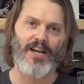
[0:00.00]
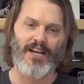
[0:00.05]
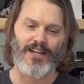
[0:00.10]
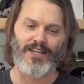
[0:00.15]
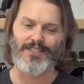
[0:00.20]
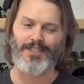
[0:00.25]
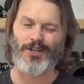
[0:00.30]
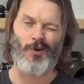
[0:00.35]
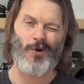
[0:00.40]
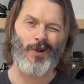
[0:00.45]

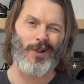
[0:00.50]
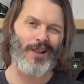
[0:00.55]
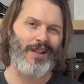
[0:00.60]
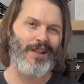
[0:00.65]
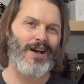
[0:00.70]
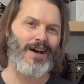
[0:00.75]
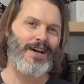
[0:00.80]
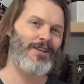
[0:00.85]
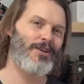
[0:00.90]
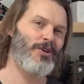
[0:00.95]
because I know a
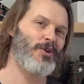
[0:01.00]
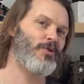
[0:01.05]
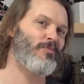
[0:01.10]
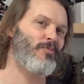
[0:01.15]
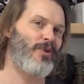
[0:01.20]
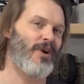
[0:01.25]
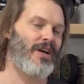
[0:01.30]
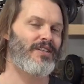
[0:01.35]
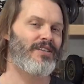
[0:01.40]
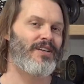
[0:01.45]
lot of you
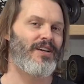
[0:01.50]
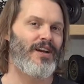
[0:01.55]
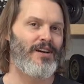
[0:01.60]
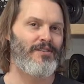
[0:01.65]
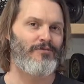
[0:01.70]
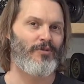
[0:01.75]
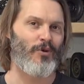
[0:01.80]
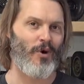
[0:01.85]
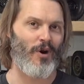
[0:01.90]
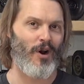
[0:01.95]
print
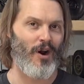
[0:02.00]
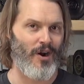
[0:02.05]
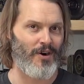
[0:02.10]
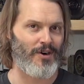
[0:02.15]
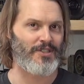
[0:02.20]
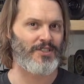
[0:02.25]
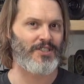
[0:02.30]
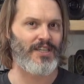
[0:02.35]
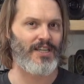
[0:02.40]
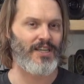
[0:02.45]
for
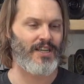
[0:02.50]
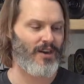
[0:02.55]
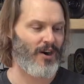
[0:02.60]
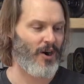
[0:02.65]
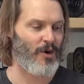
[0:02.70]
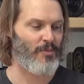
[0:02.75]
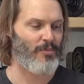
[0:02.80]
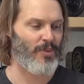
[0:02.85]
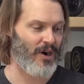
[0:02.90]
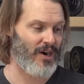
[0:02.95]
RC
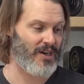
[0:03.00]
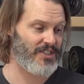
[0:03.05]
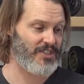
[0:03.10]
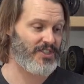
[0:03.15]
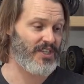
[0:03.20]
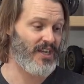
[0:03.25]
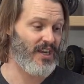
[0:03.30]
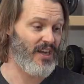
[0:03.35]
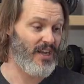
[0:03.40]
car parts.